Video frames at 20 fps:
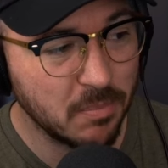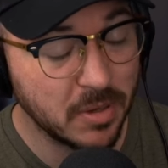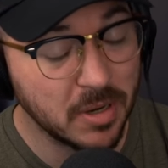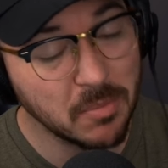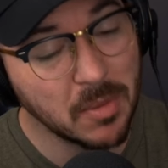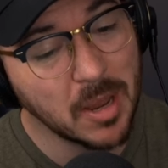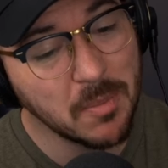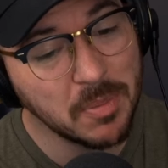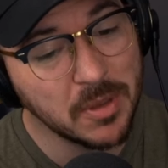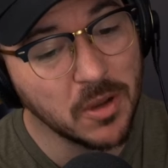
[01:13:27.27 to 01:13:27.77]
it
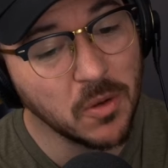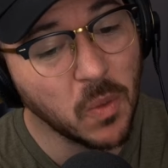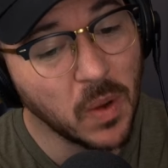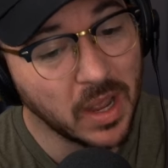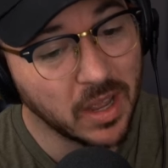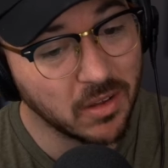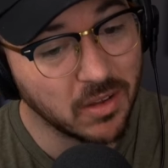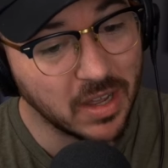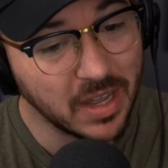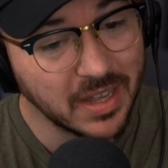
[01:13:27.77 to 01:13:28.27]
might be a
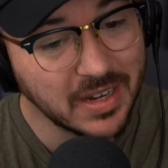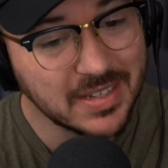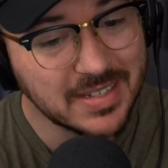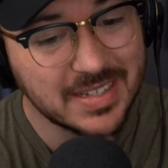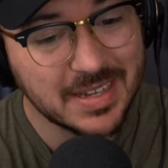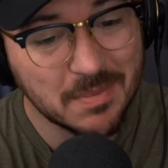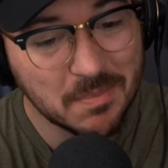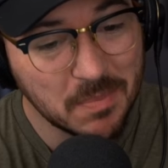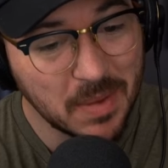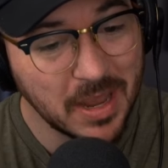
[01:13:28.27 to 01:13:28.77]
while.
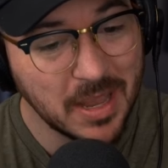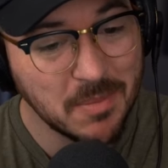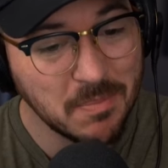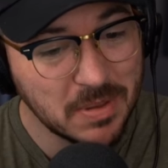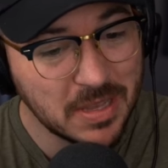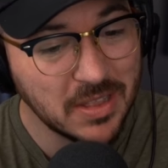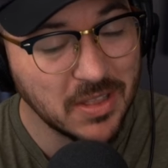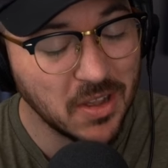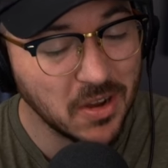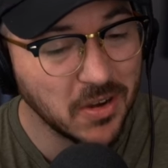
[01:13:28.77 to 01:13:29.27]
Honestly, it might
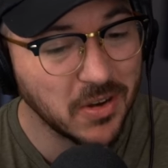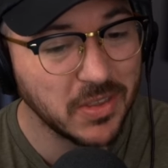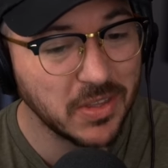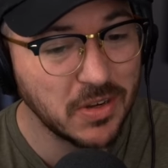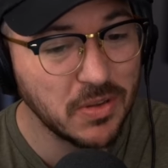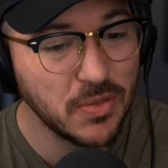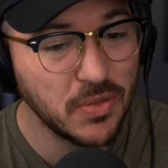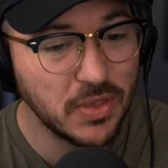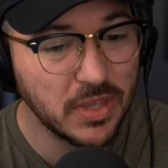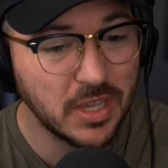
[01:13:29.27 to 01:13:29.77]
be longer than
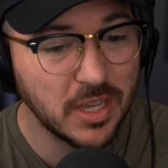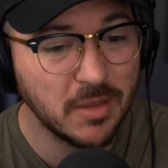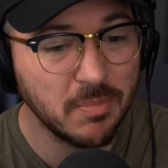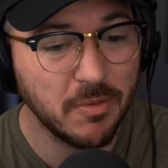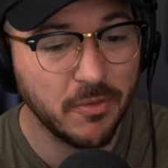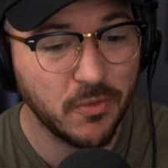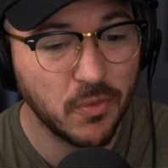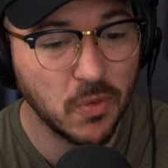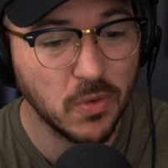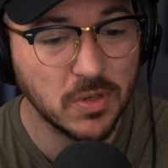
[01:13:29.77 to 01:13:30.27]
you think
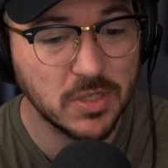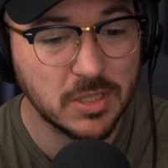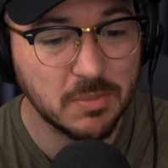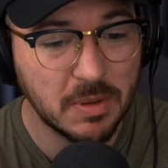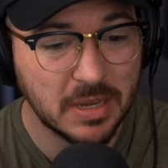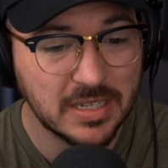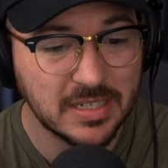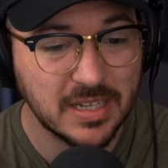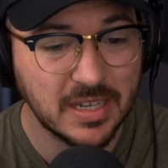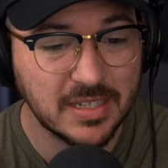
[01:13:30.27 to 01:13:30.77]
before
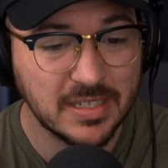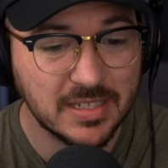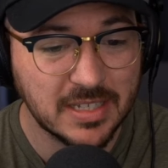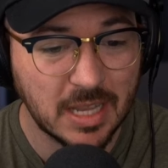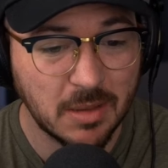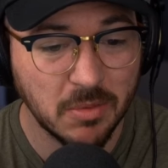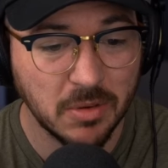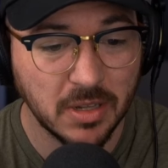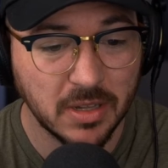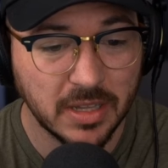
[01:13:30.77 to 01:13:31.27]
SpaceX is
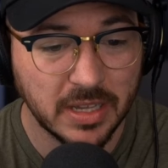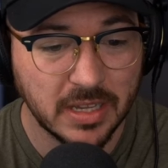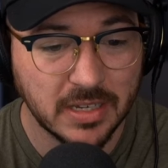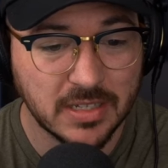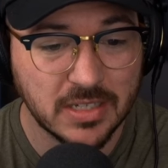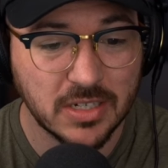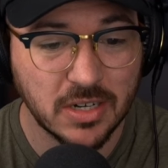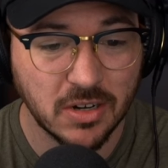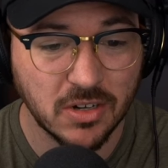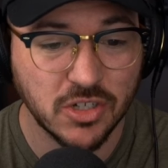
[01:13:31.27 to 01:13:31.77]
able to
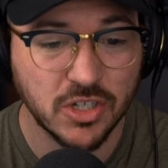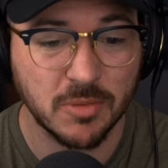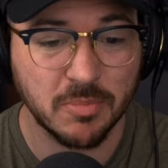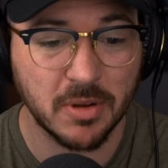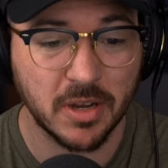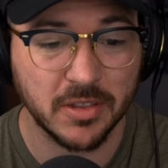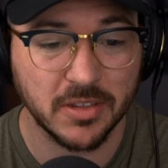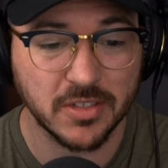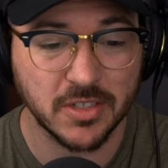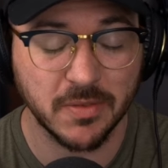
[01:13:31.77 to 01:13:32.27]
land Starship
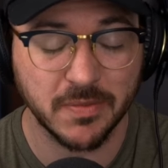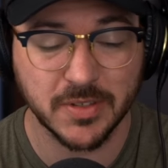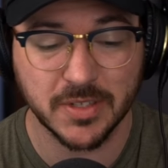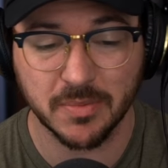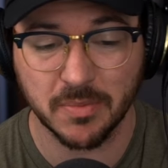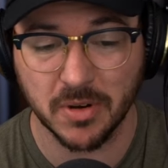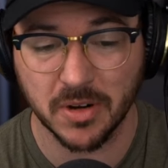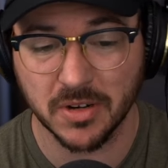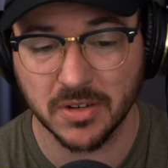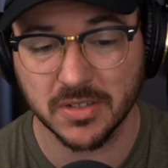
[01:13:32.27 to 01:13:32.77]
on the surface
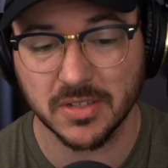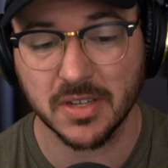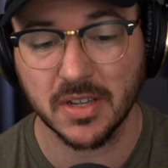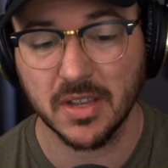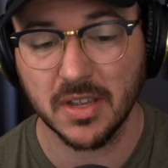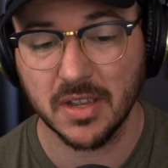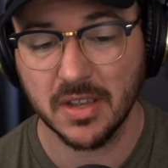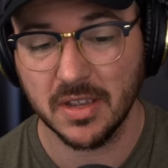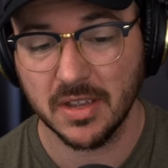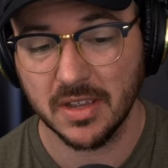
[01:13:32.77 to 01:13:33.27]
of Mars.
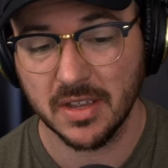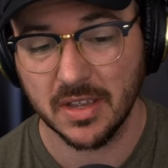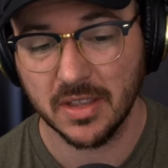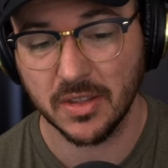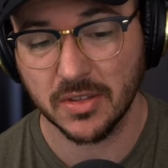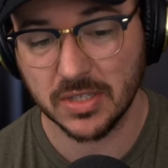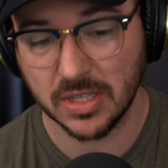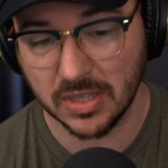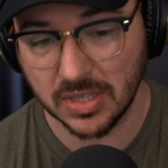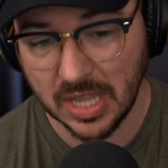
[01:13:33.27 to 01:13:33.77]

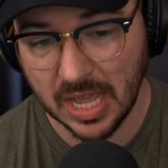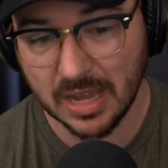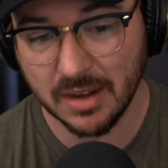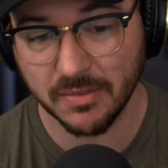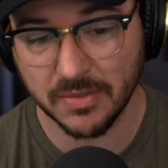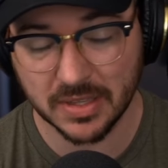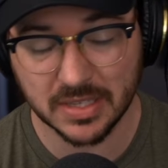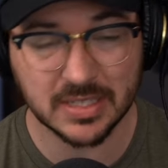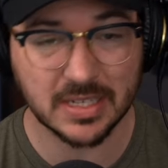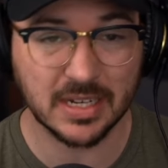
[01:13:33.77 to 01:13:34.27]
There's a lot
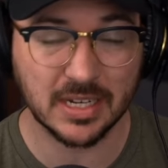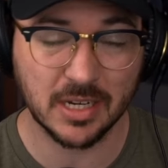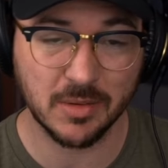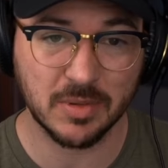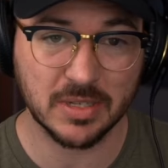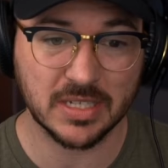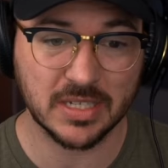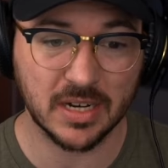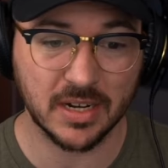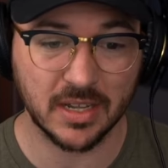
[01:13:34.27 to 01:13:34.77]
of things that need to
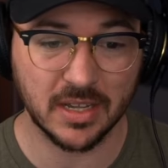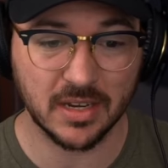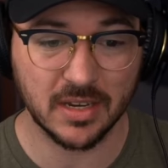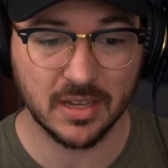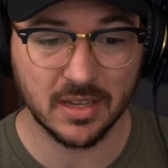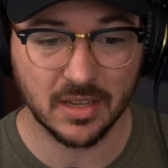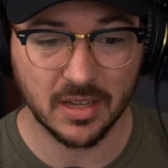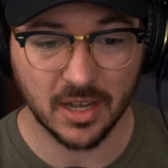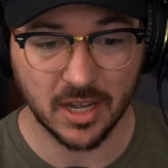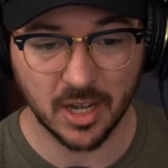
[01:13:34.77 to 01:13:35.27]
be
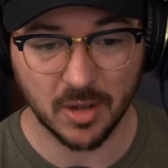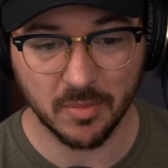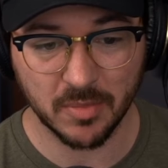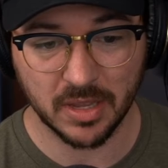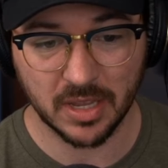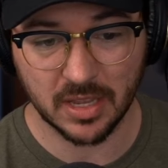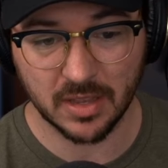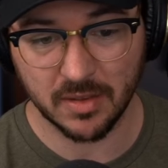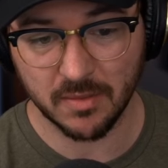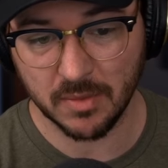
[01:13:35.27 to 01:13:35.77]
studied.
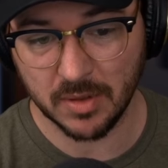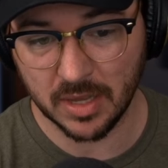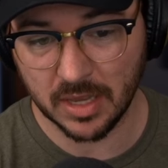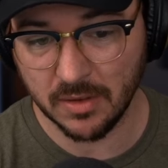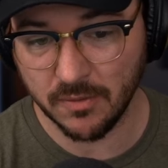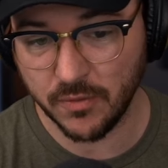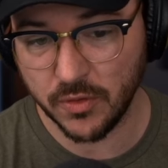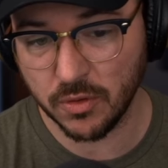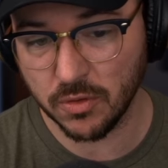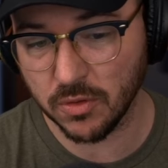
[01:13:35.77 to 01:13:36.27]

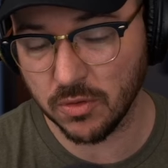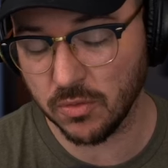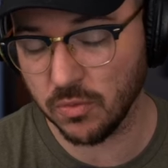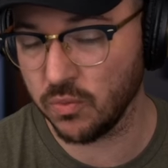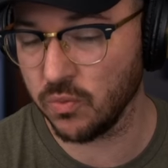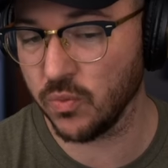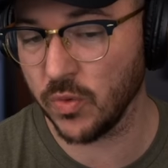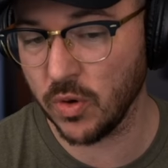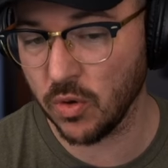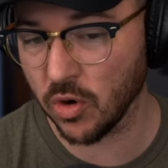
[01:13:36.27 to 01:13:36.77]
In-fuel
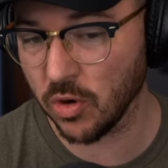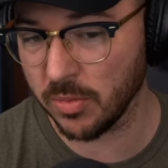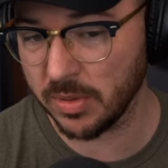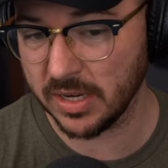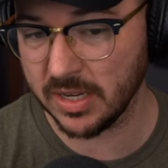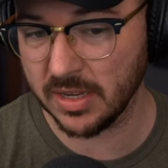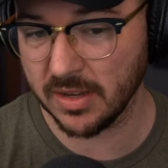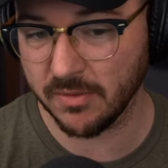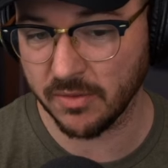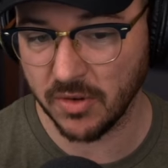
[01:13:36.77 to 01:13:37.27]

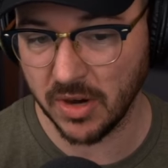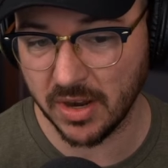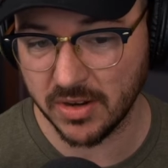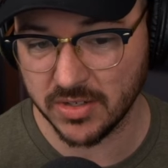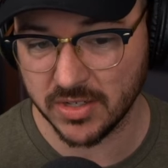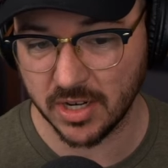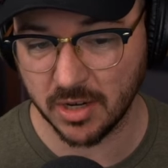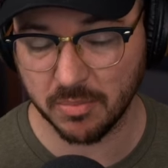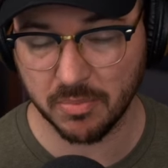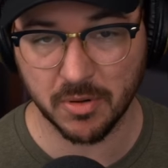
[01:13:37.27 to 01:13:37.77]
reorbiting of
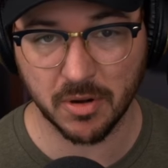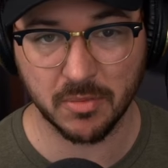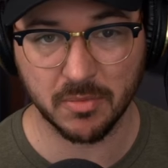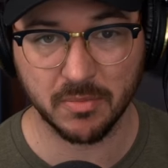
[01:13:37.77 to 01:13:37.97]
cryogenic,